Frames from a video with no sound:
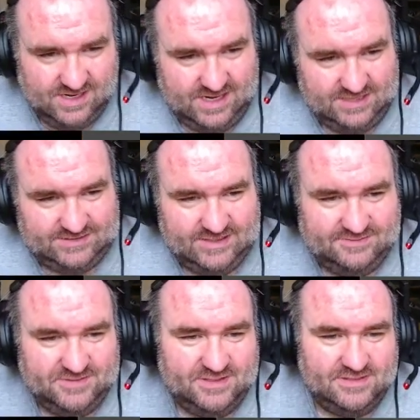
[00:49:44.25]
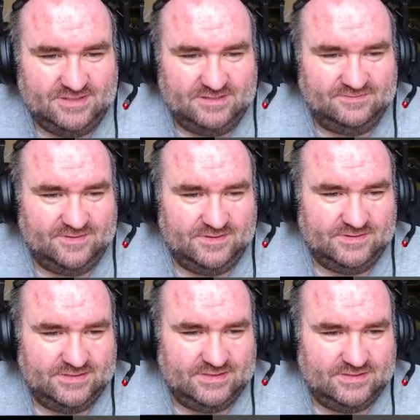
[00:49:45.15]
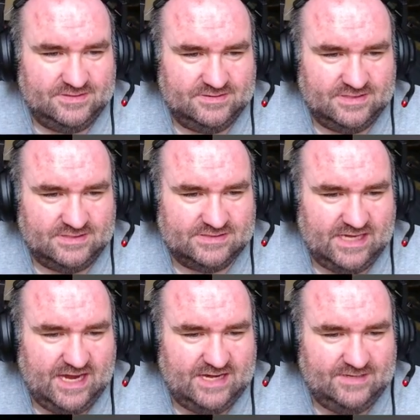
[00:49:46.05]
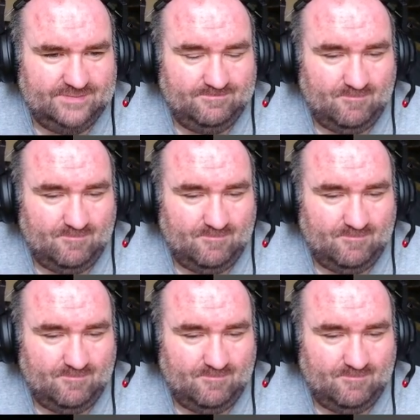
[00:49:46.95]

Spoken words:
I got stuff to learn, folks. There's that.